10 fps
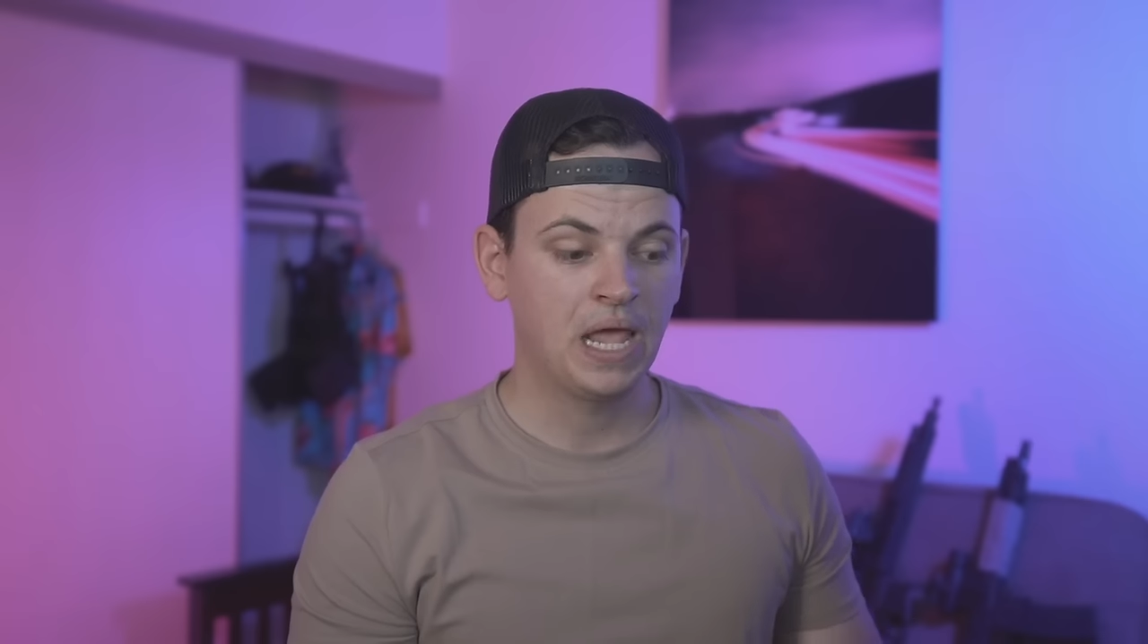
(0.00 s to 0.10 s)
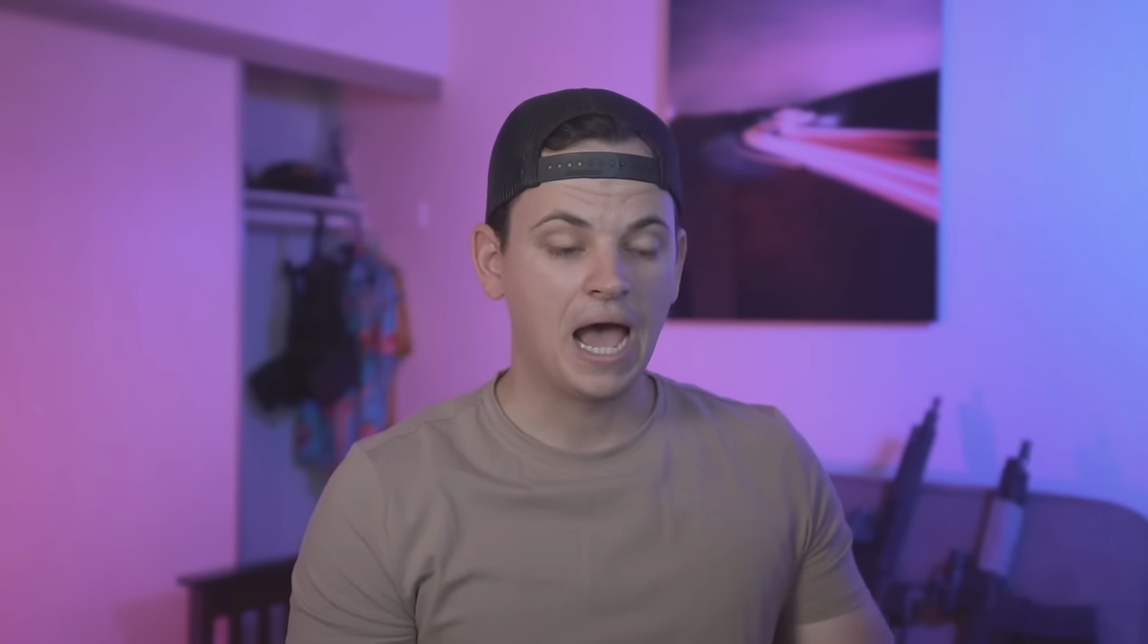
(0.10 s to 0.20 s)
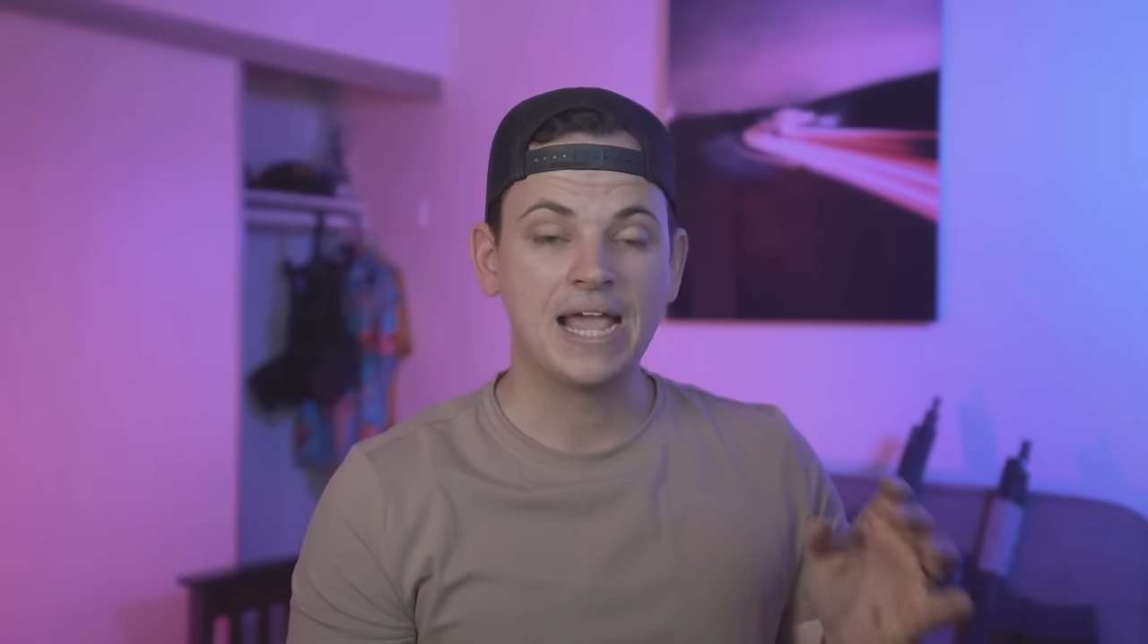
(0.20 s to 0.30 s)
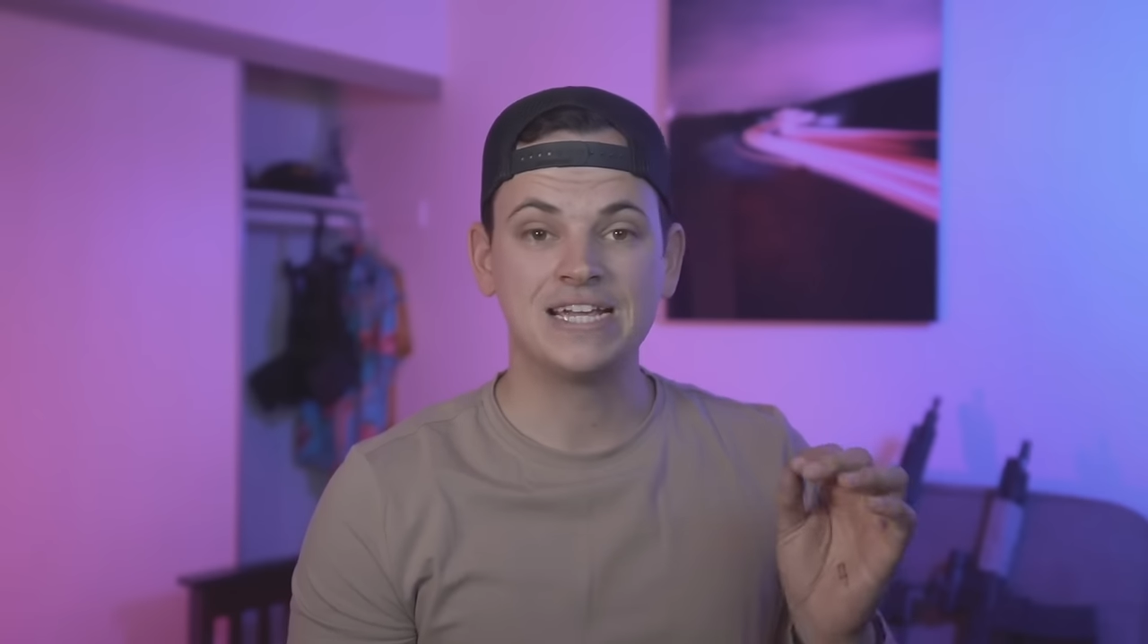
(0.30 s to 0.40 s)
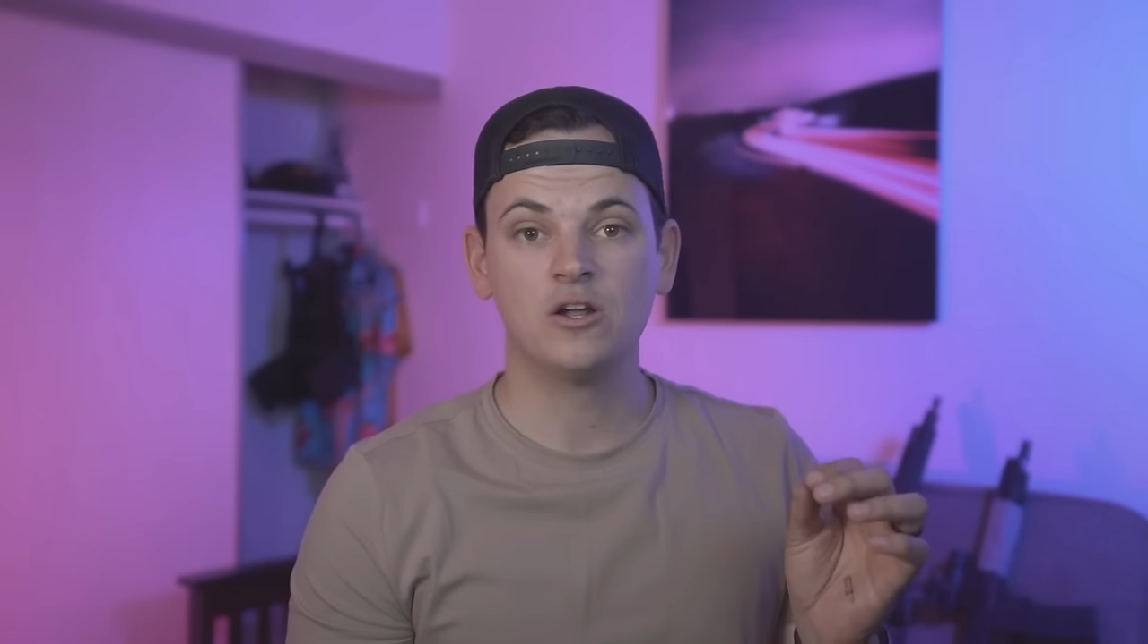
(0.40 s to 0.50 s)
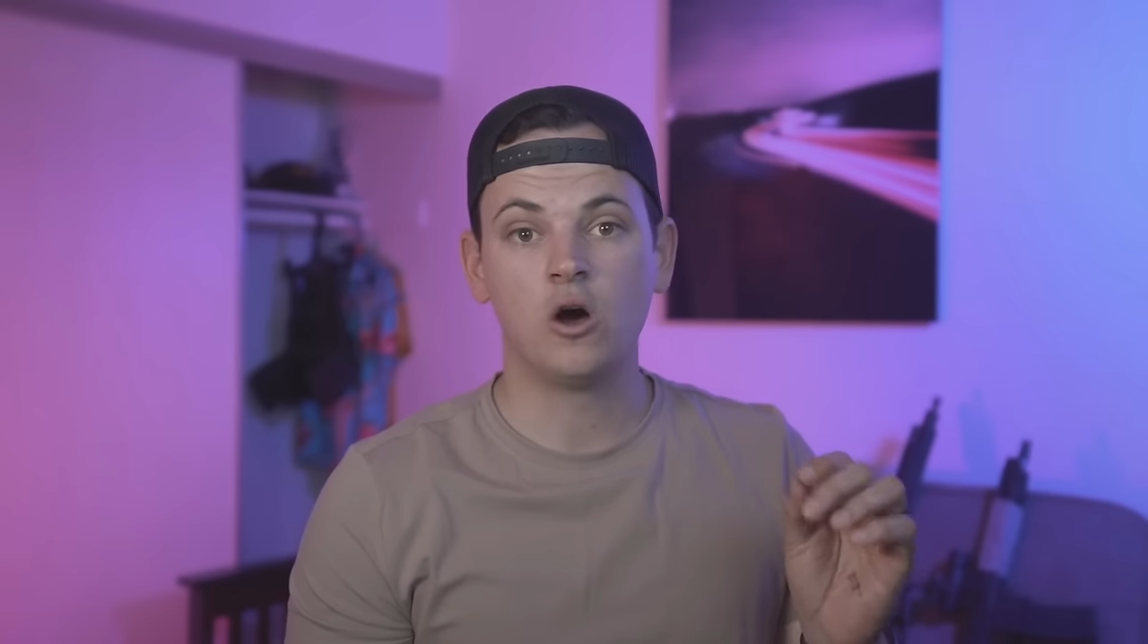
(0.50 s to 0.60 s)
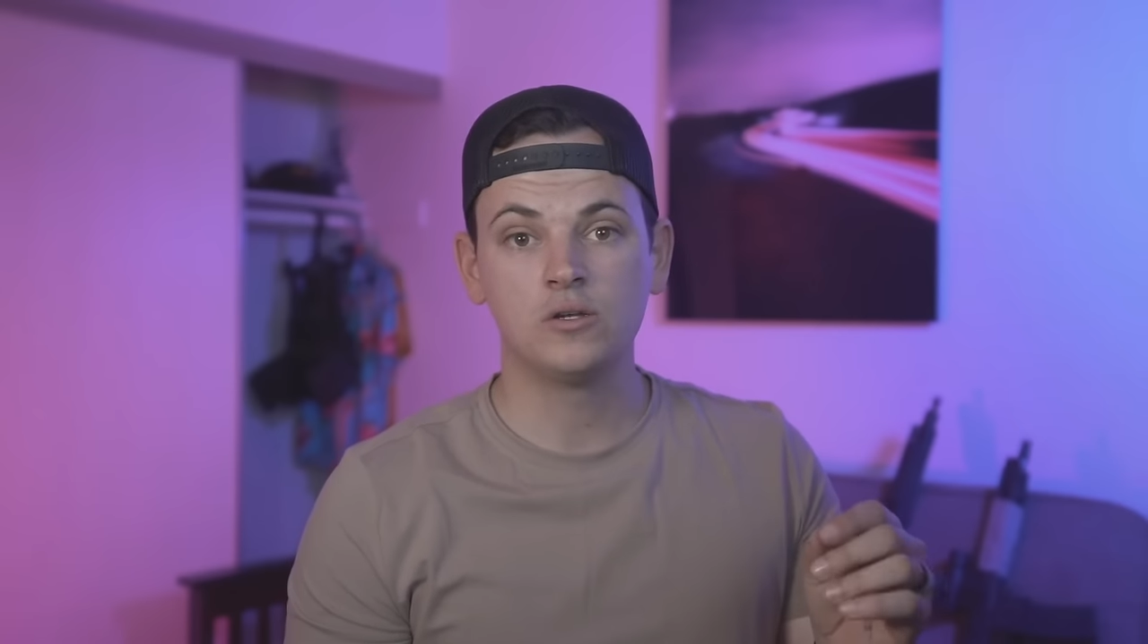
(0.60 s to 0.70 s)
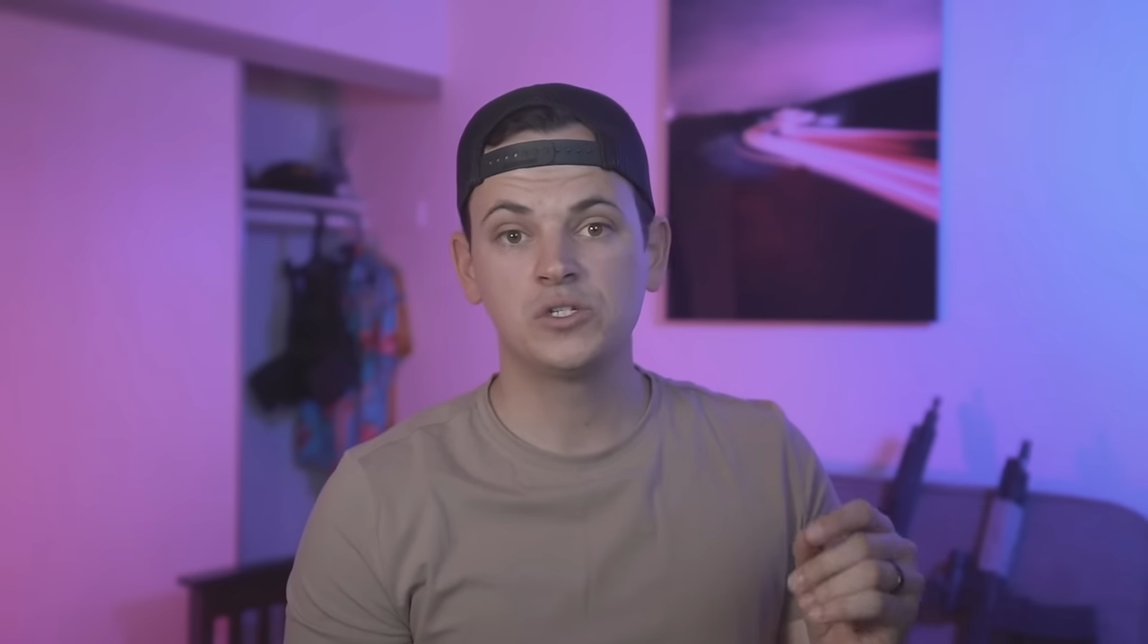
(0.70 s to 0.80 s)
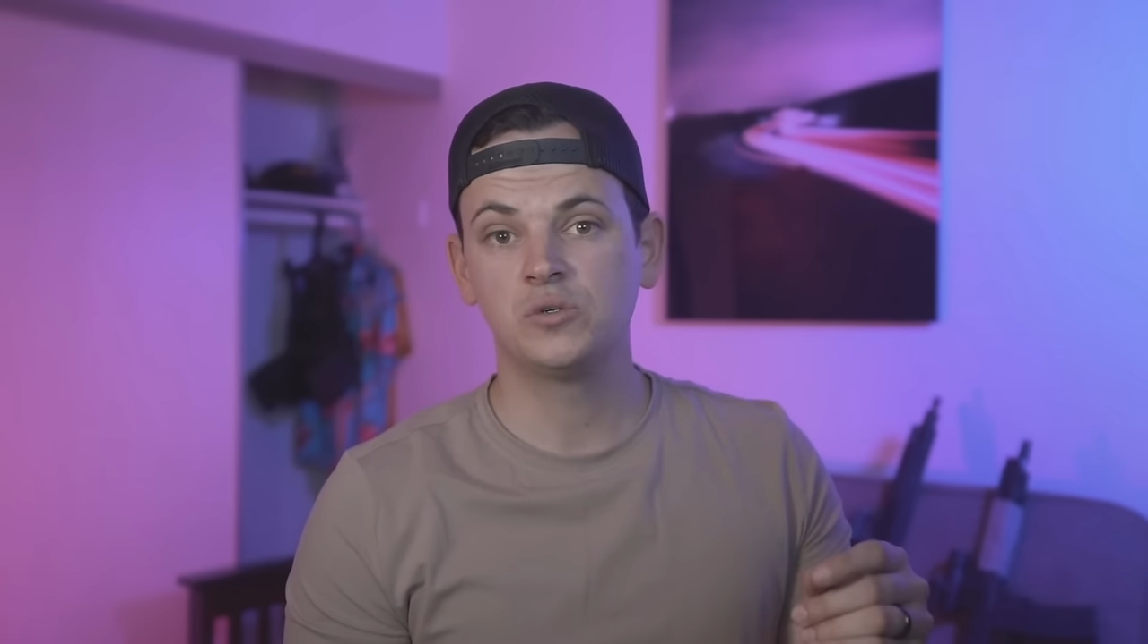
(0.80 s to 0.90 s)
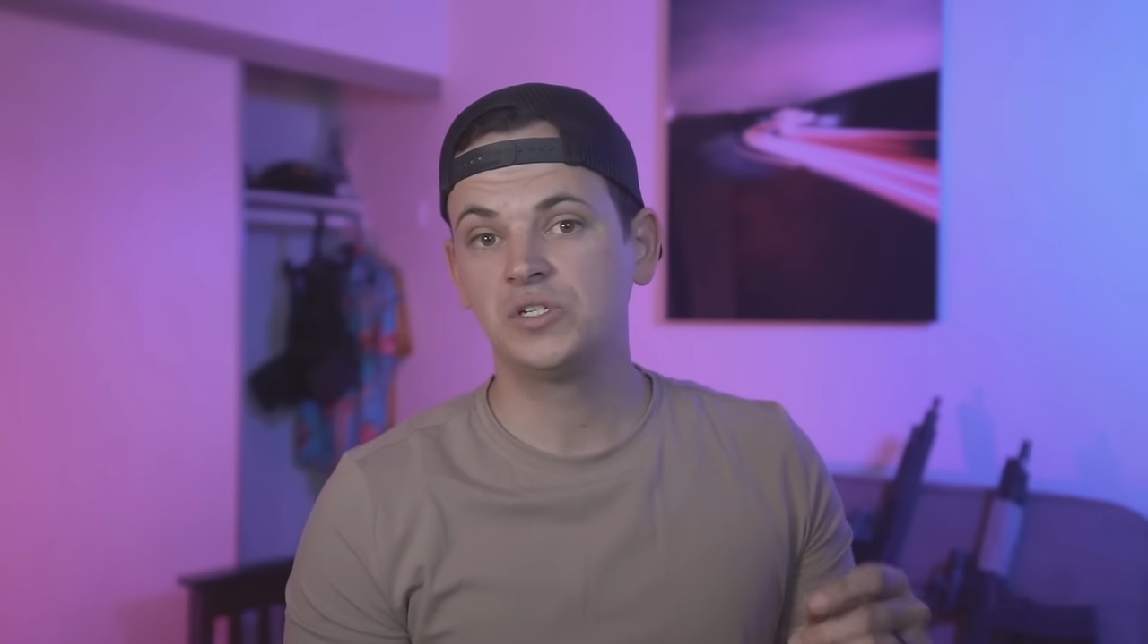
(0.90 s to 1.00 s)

I can also